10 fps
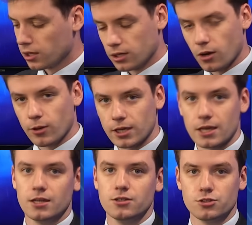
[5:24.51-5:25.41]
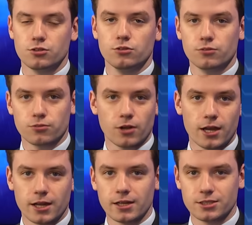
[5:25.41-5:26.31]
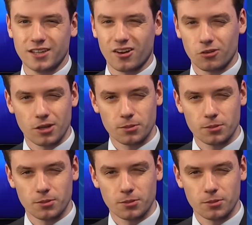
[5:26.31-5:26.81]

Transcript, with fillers: going into Friday and Saturday,